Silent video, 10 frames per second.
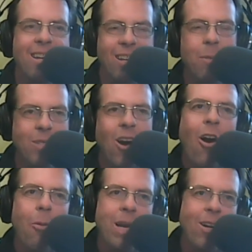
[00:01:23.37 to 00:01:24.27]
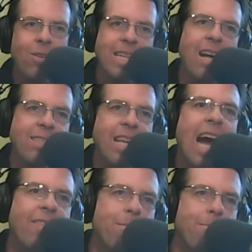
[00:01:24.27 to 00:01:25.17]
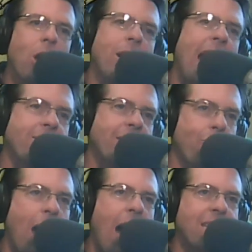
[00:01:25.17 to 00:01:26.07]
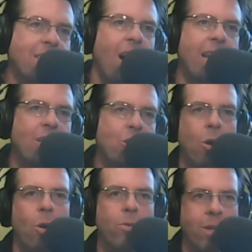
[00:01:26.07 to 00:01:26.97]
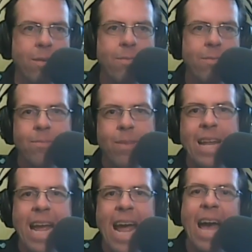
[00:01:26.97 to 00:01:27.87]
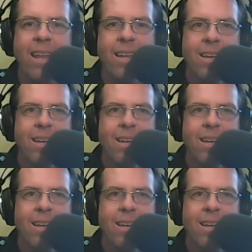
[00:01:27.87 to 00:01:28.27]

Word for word: comes home and goes outside, the bird actually rides on his shoulder and head